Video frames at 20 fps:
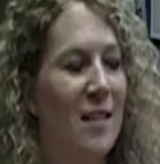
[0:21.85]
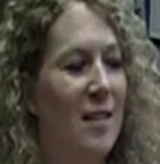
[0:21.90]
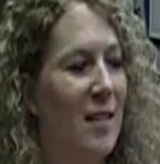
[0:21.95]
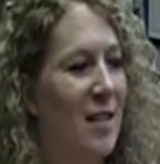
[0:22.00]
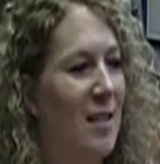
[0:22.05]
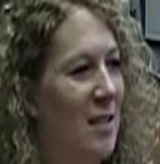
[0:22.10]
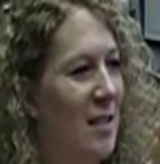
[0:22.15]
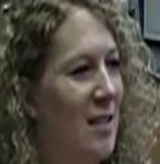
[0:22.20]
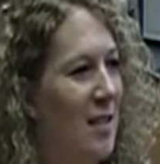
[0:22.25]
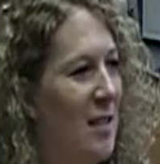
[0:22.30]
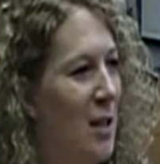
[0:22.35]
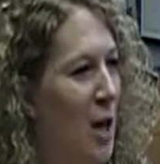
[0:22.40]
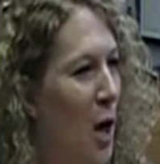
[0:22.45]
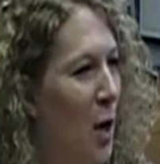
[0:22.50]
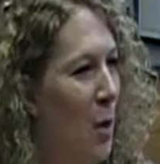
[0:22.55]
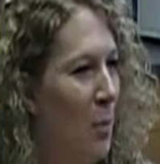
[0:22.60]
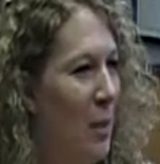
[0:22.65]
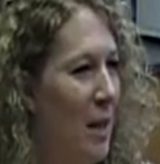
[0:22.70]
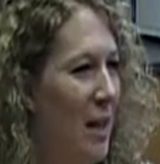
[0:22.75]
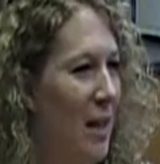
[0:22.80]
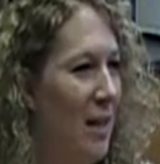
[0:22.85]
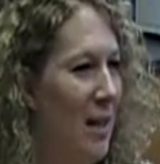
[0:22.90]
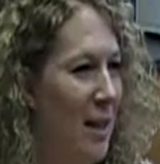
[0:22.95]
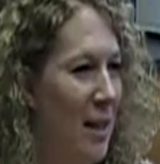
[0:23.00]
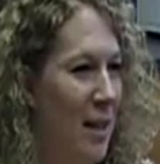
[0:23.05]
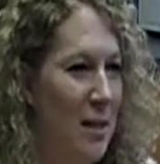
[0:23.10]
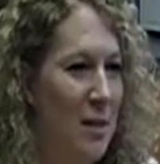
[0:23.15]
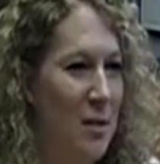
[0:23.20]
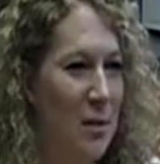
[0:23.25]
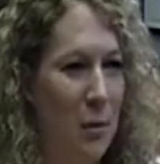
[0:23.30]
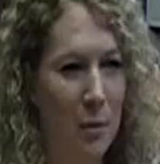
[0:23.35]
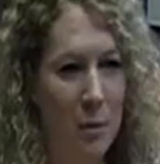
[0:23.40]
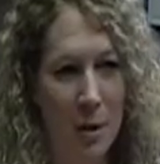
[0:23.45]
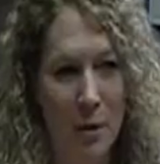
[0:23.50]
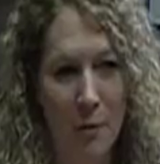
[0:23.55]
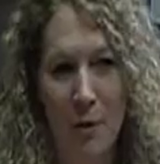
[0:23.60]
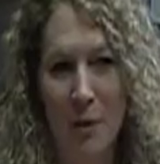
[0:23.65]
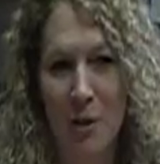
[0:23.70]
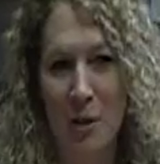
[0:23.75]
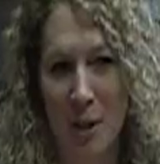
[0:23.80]
This does not mean that it's
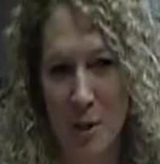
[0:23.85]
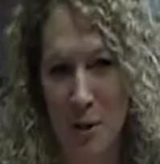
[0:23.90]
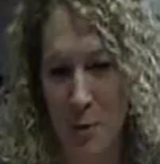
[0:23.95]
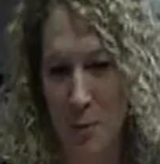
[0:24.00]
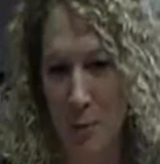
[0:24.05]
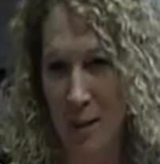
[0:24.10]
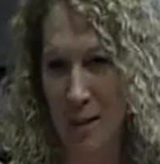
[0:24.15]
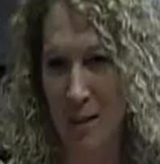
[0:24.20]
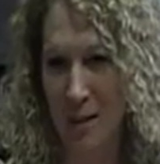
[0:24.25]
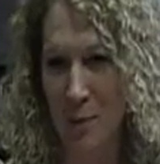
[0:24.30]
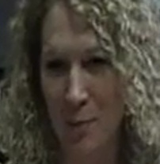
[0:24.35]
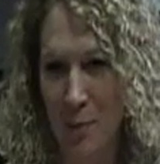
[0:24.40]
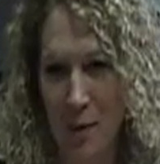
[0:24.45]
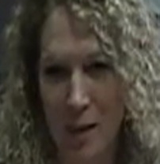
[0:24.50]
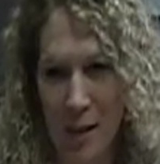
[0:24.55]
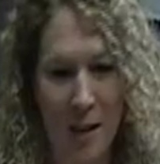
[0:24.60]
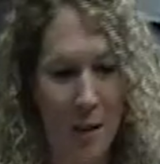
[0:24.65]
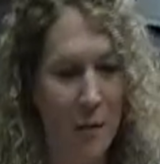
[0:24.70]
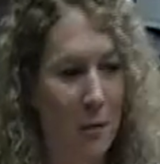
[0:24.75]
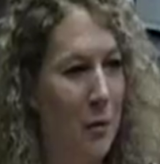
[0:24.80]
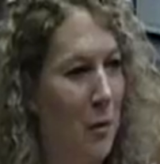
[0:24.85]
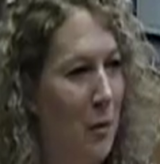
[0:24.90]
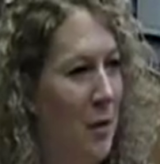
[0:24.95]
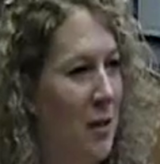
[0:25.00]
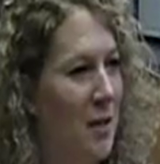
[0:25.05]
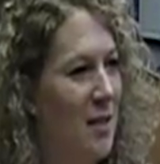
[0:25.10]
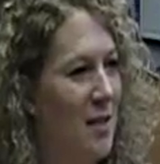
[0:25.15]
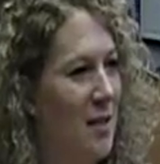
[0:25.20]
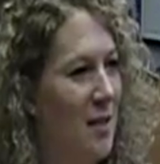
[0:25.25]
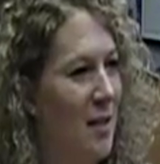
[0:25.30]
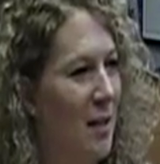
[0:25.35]
only for gentlemen to play, of course.